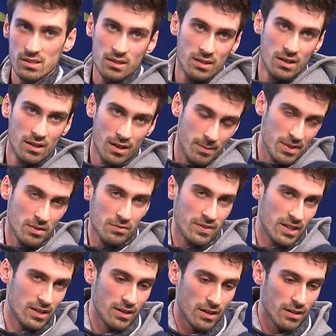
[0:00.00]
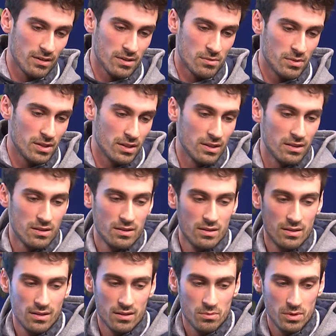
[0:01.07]
and I mean, you'll figure it out. It's
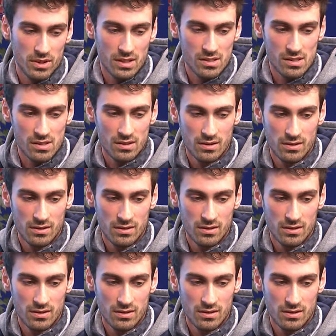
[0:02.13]
really easy.